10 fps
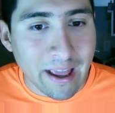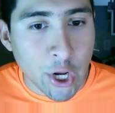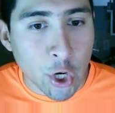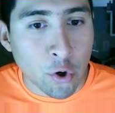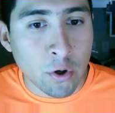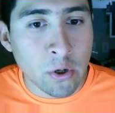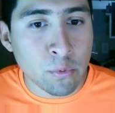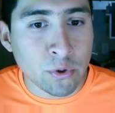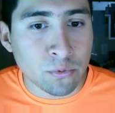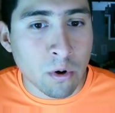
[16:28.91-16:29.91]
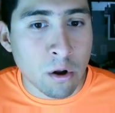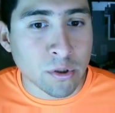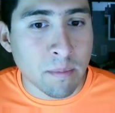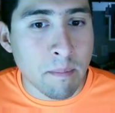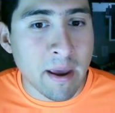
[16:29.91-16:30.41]
Early withdrawals
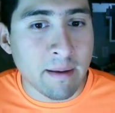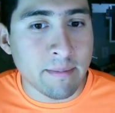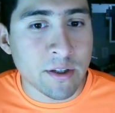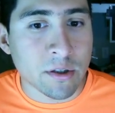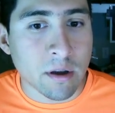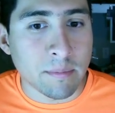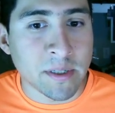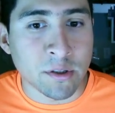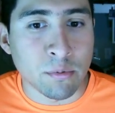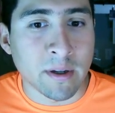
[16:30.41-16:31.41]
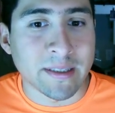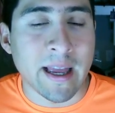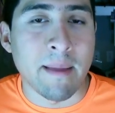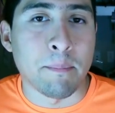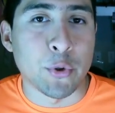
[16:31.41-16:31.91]
may be subject to a
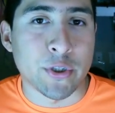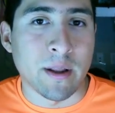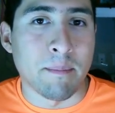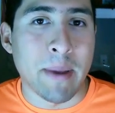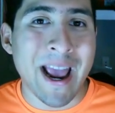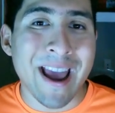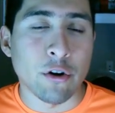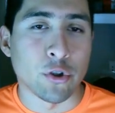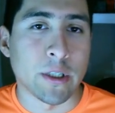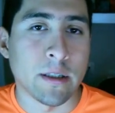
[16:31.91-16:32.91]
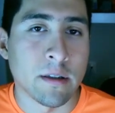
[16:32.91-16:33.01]
10% penalty.